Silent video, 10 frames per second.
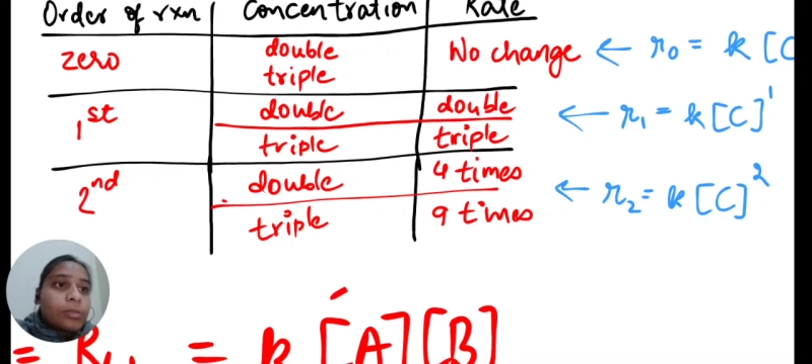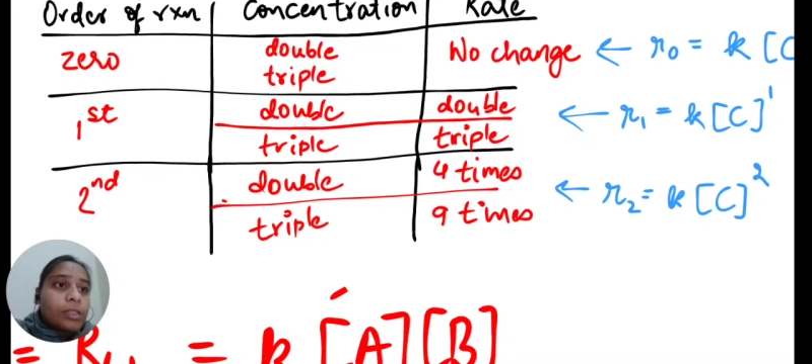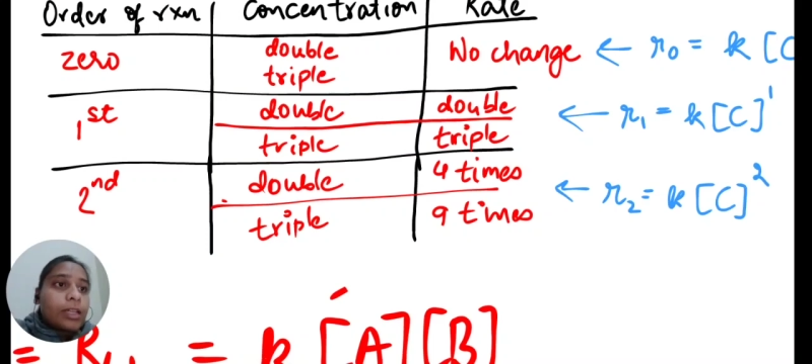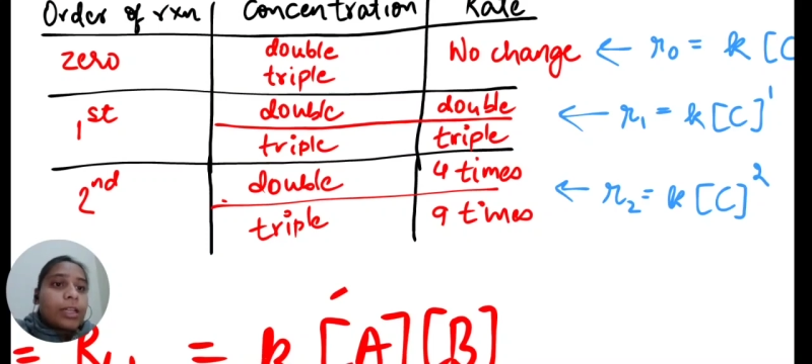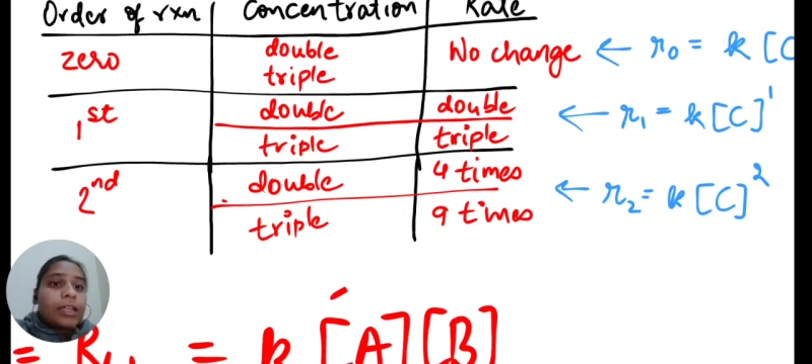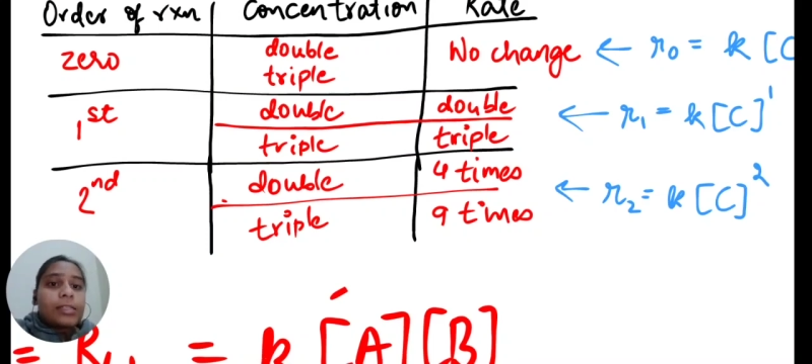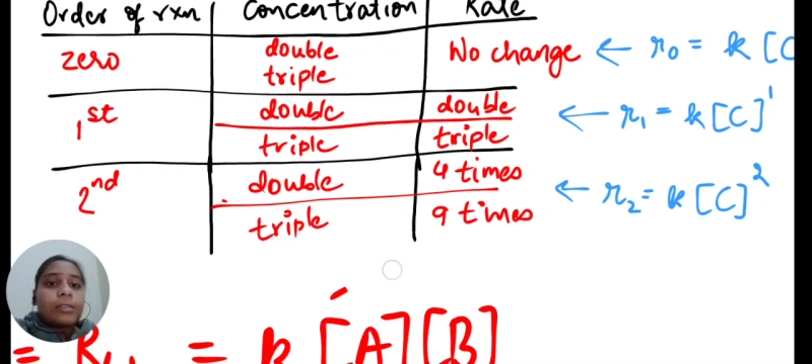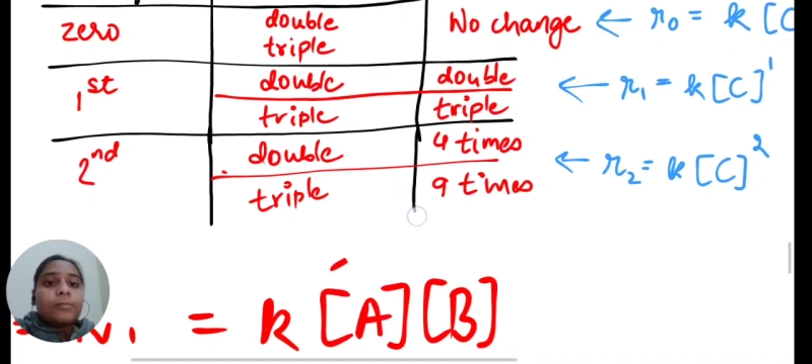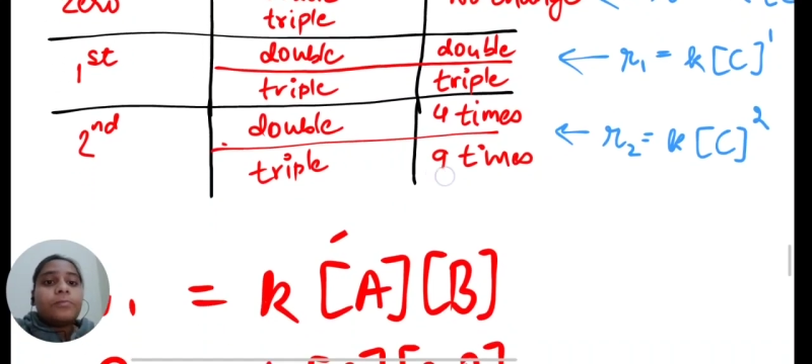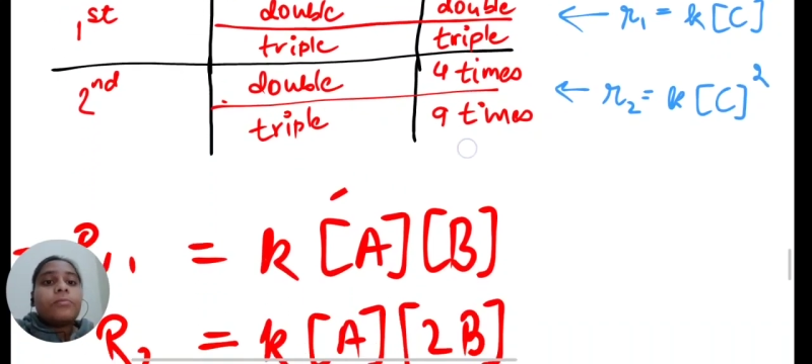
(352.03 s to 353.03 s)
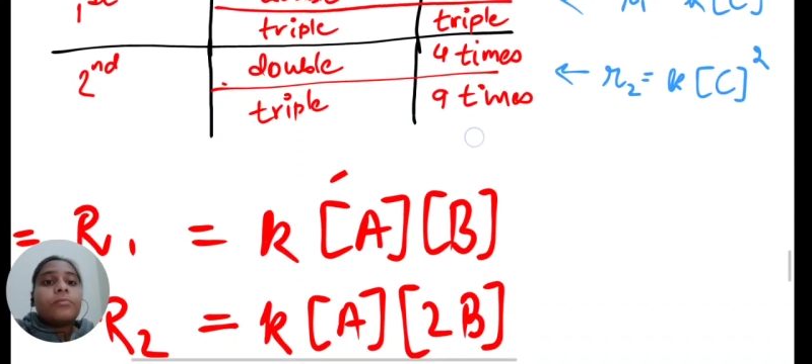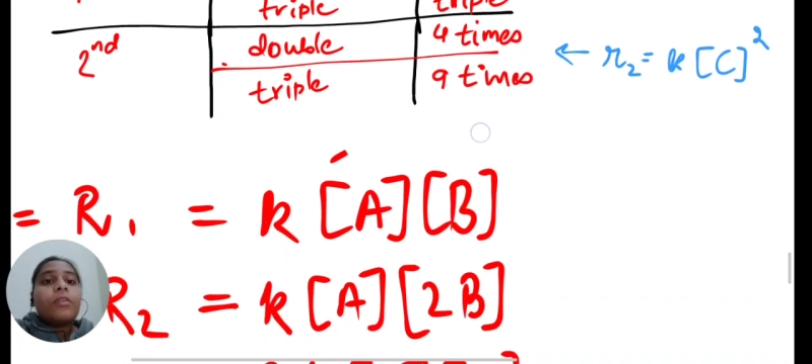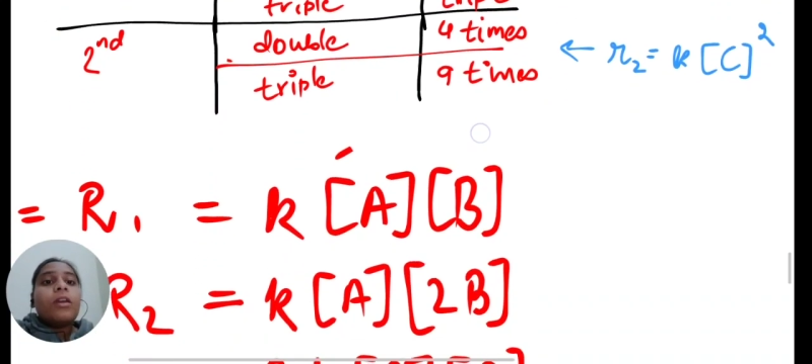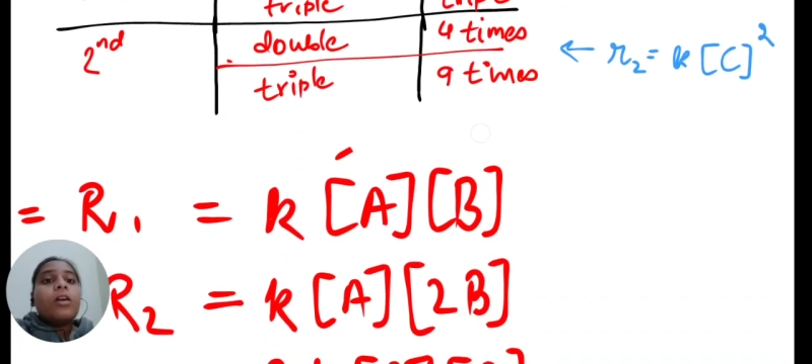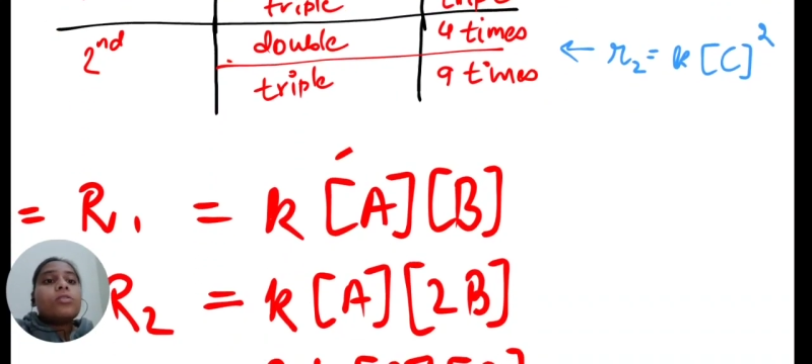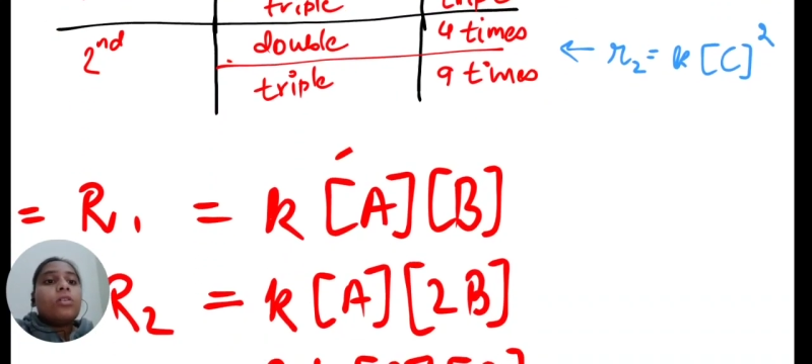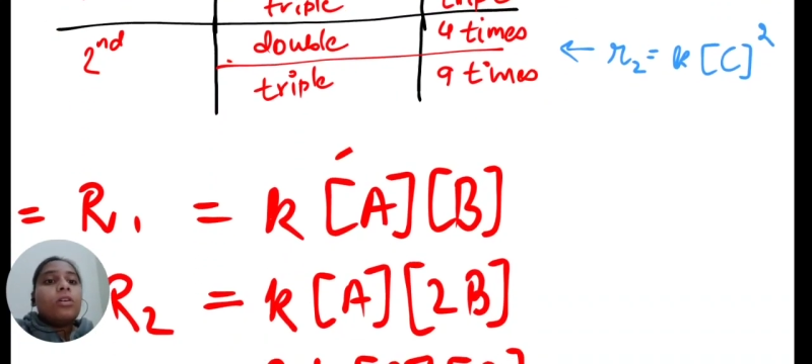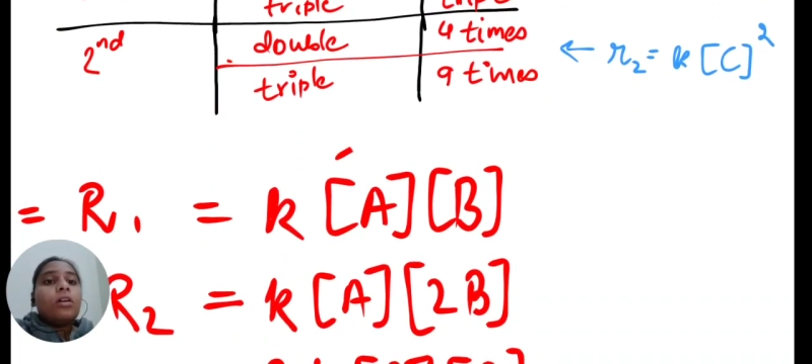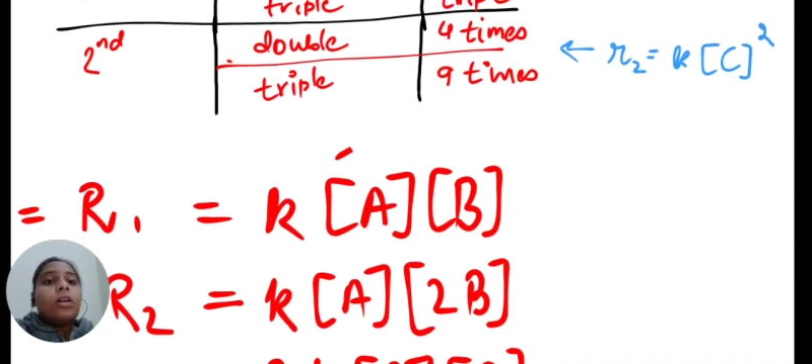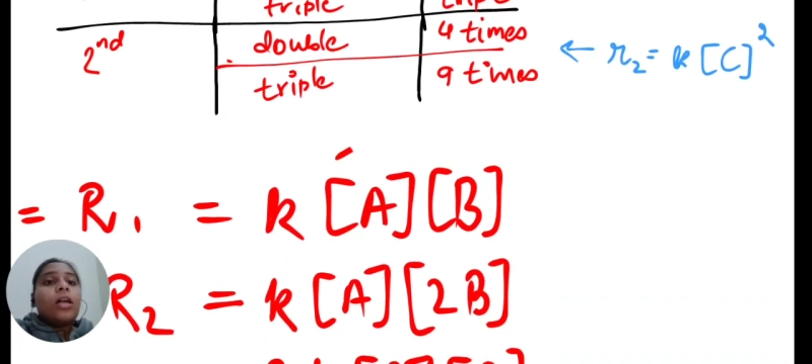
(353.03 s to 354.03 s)
the above equation was
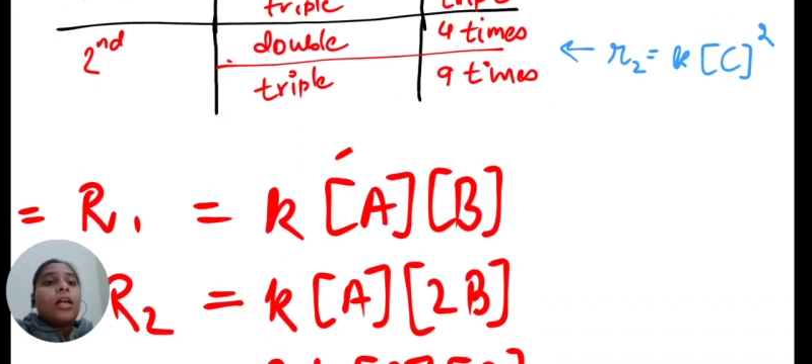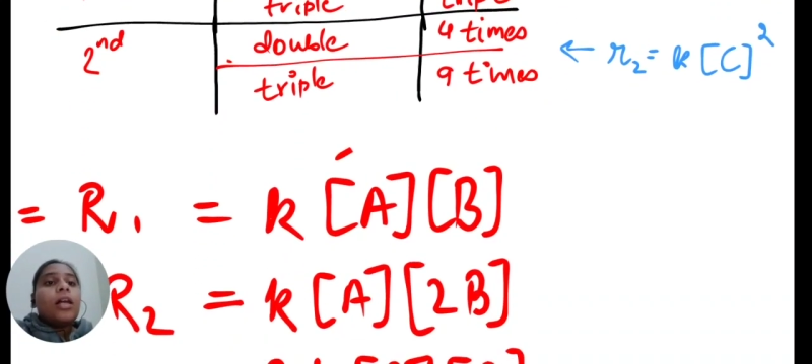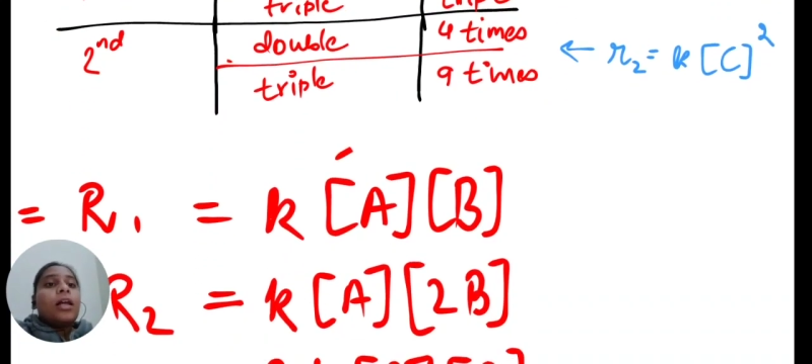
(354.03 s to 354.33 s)
rate.